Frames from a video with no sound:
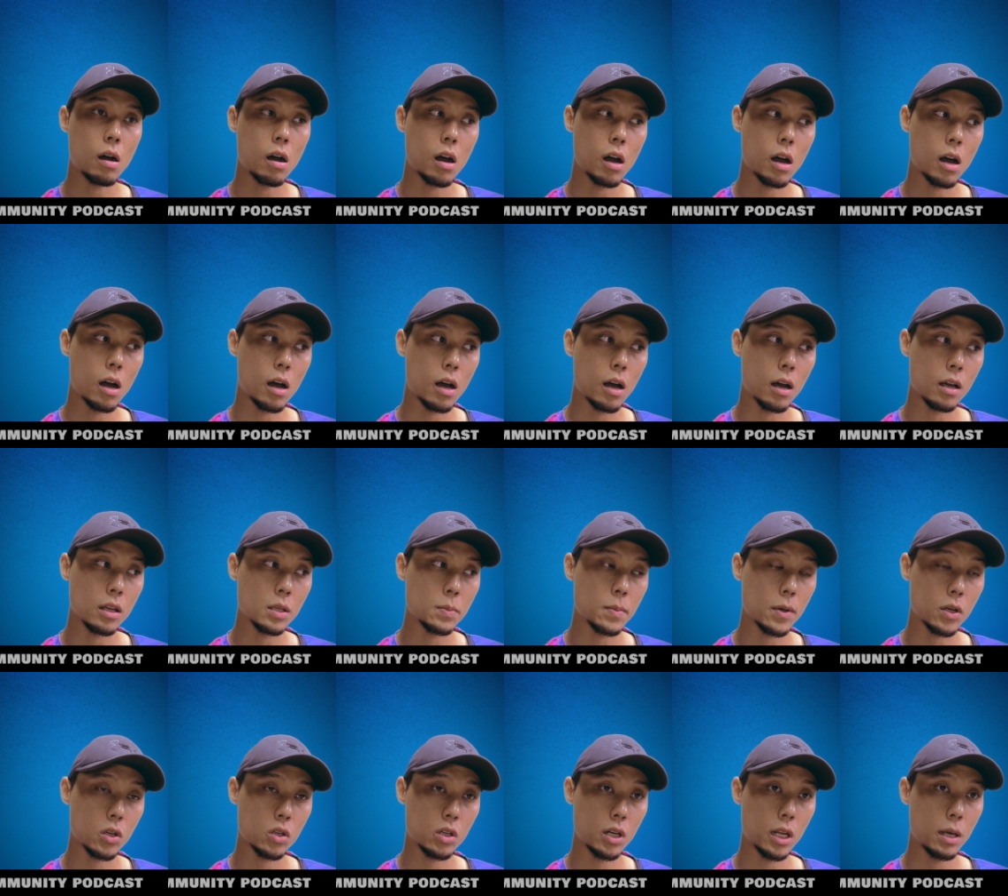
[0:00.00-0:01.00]
uh
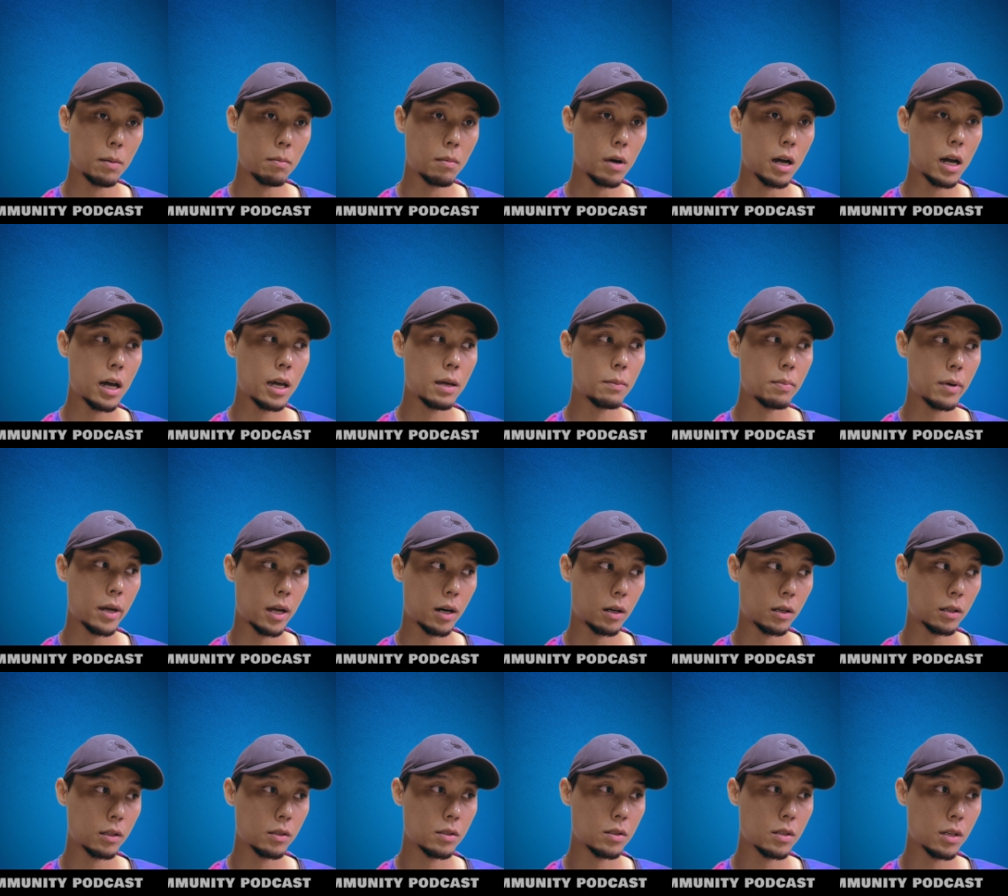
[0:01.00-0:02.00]
especially my
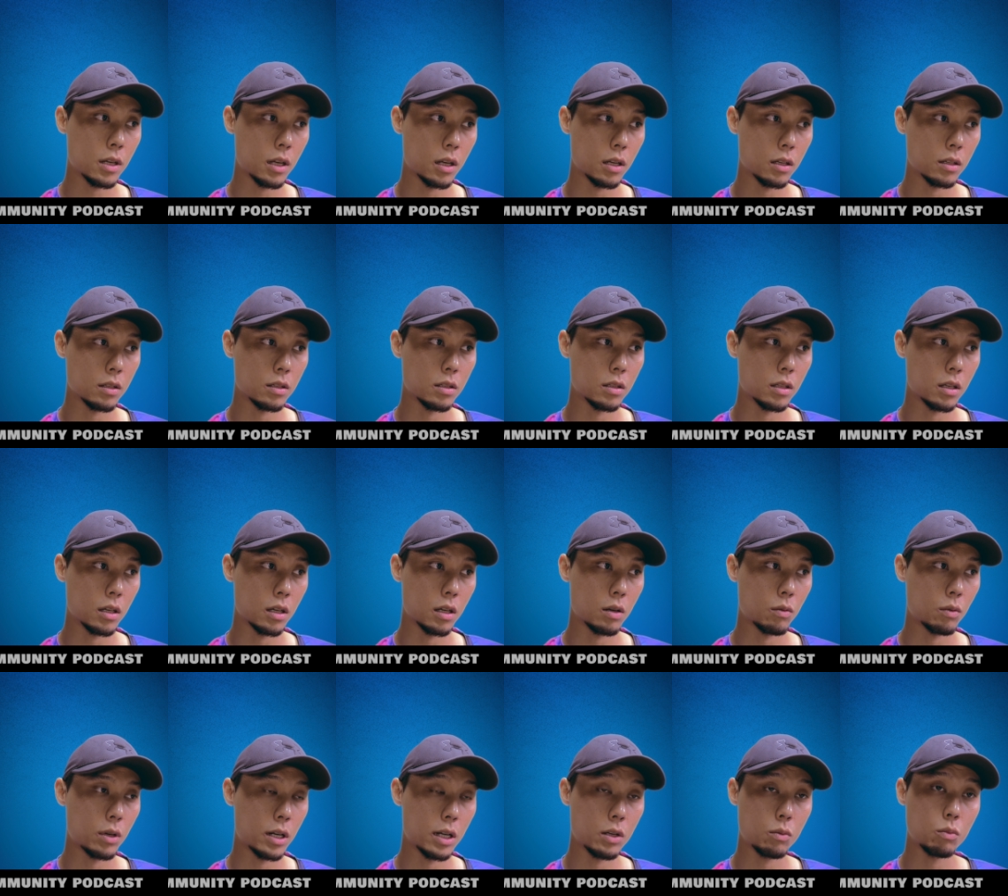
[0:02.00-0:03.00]
parents and
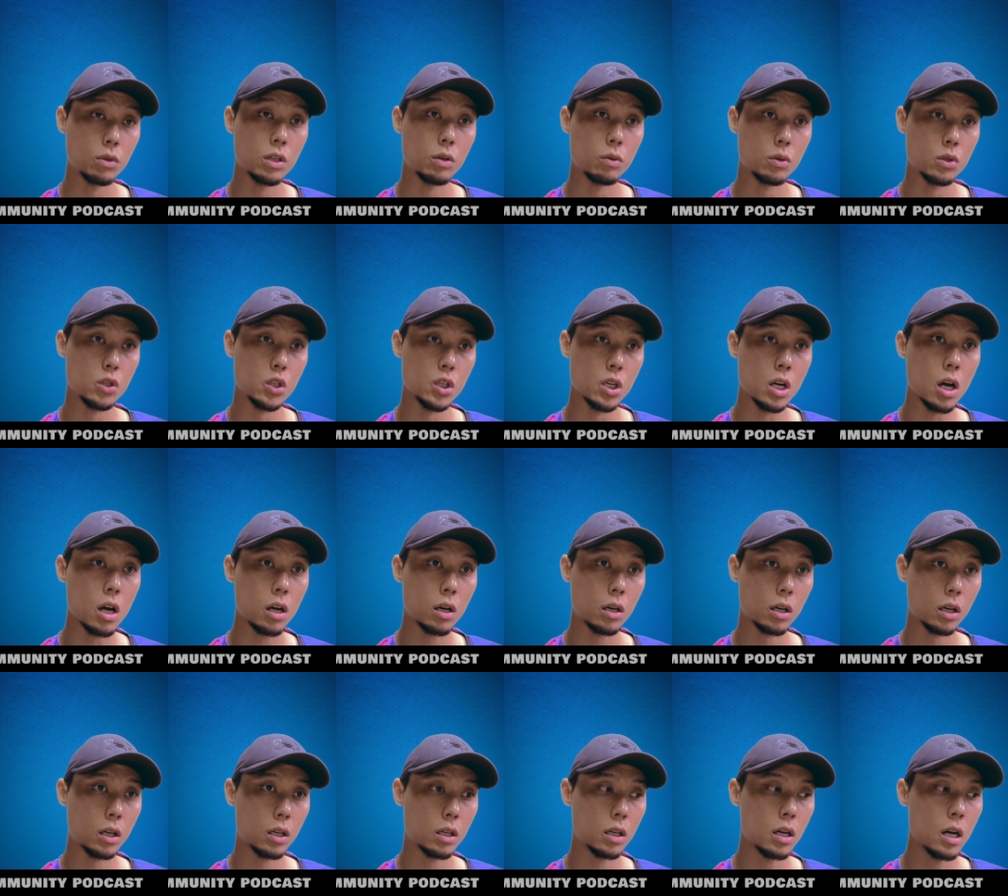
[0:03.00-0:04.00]
uh, when i when i was
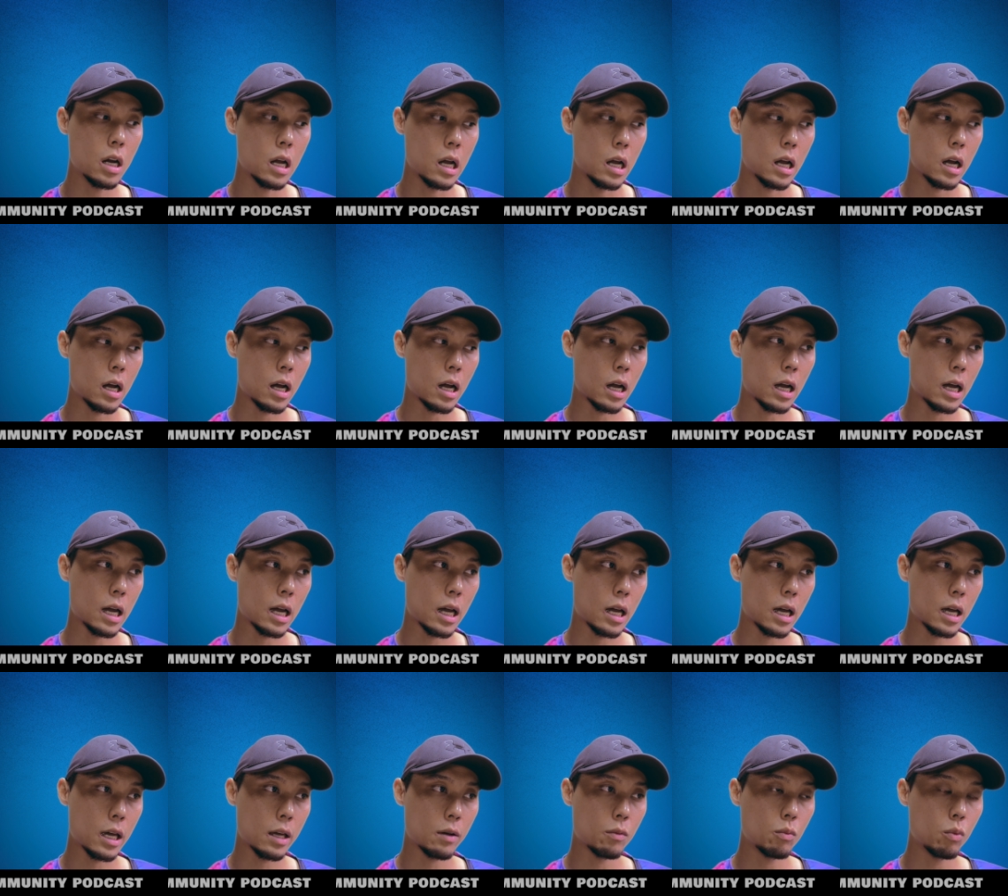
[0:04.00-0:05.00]
younger
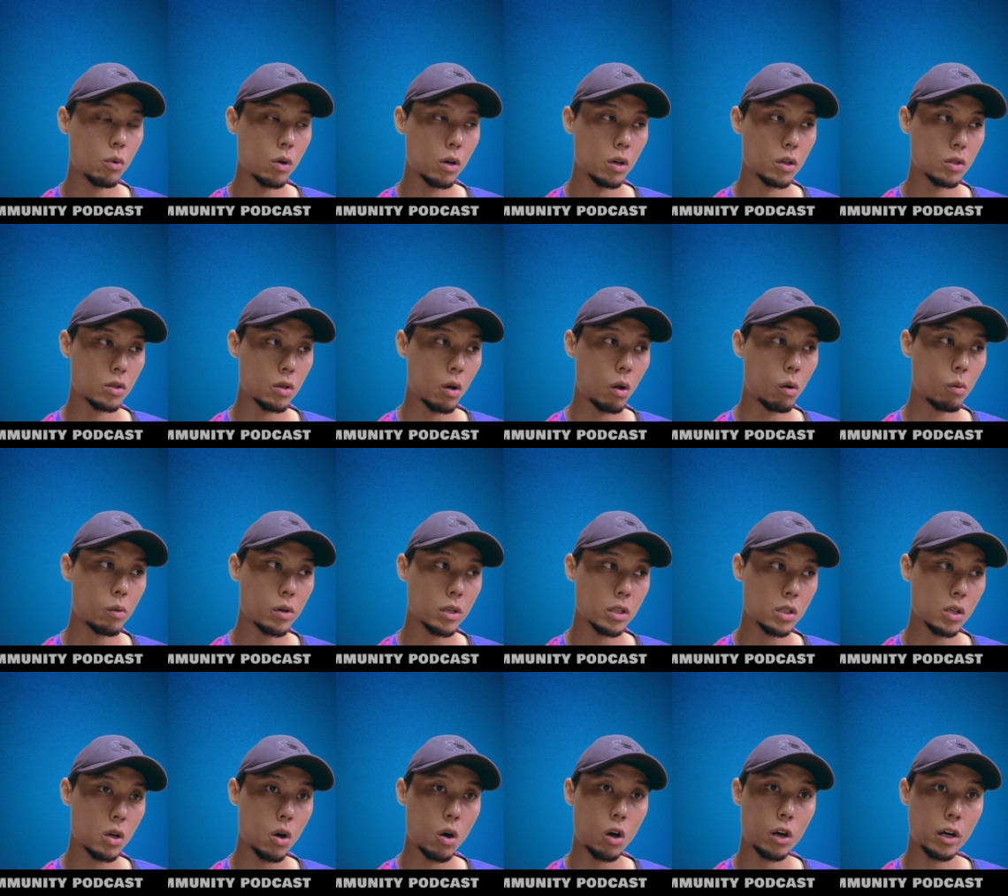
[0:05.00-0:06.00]
I was
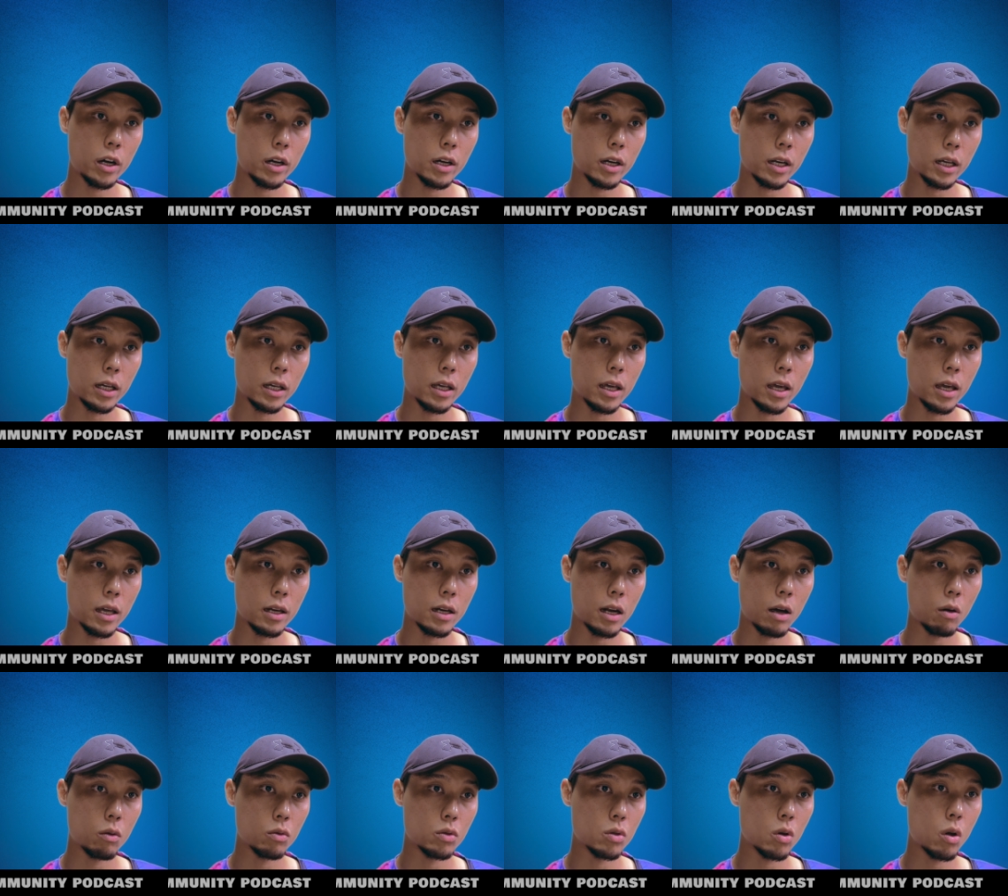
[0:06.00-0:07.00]
always gardening
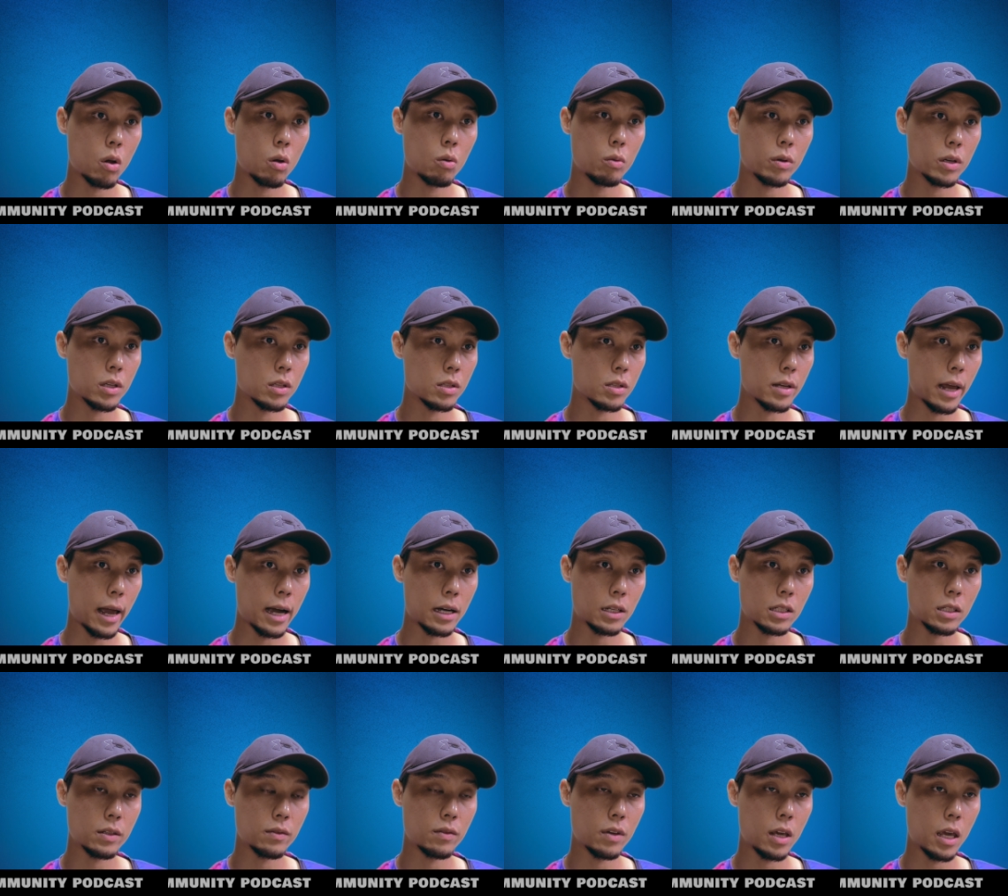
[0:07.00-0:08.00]
and I was always
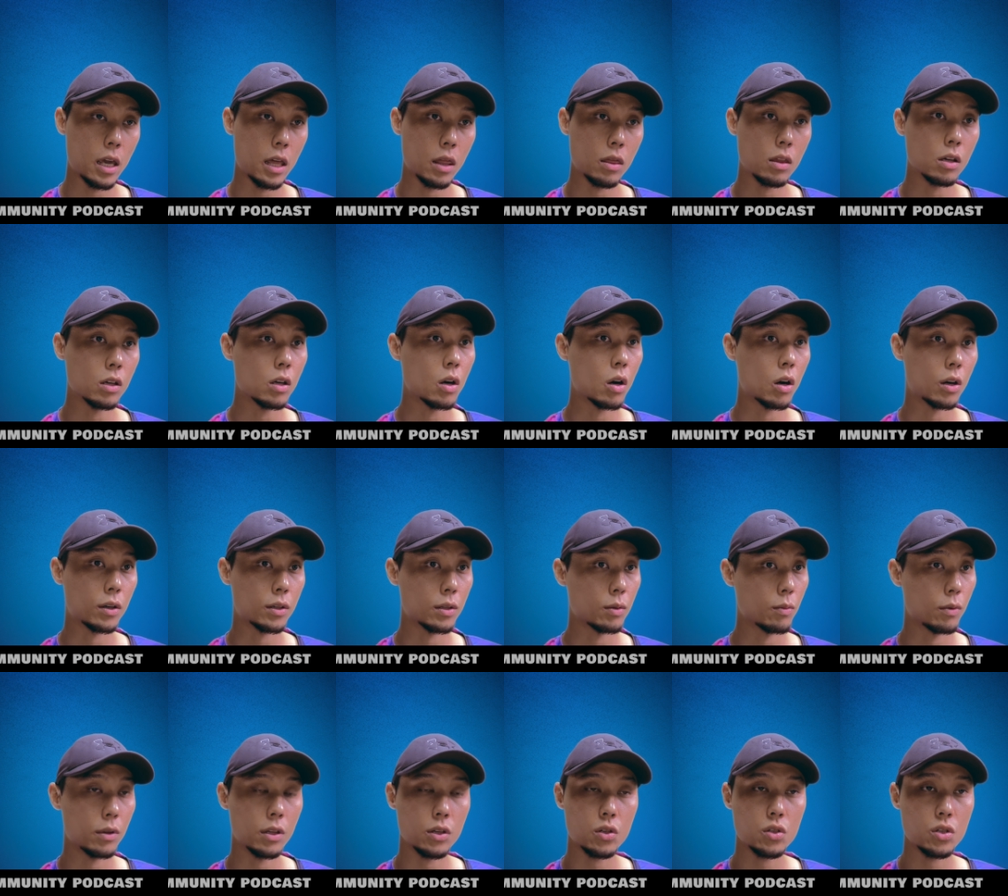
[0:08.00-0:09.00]
active in the
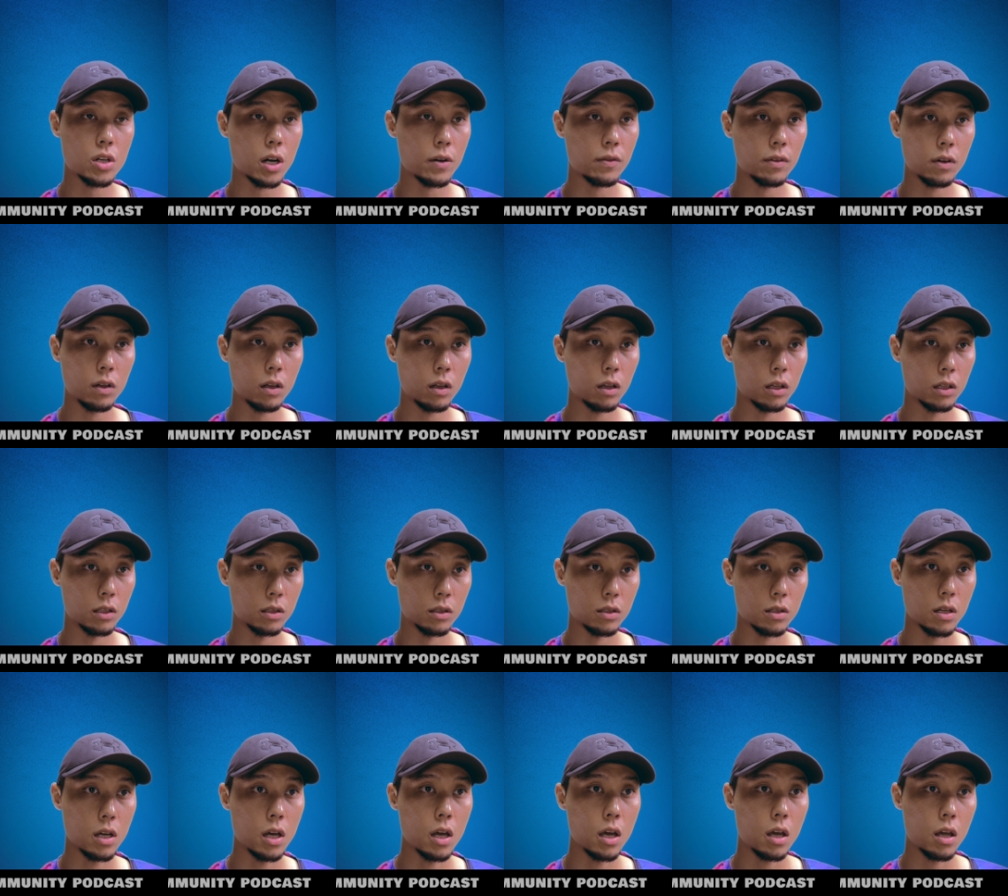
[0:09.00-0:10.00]
garden with a shovel and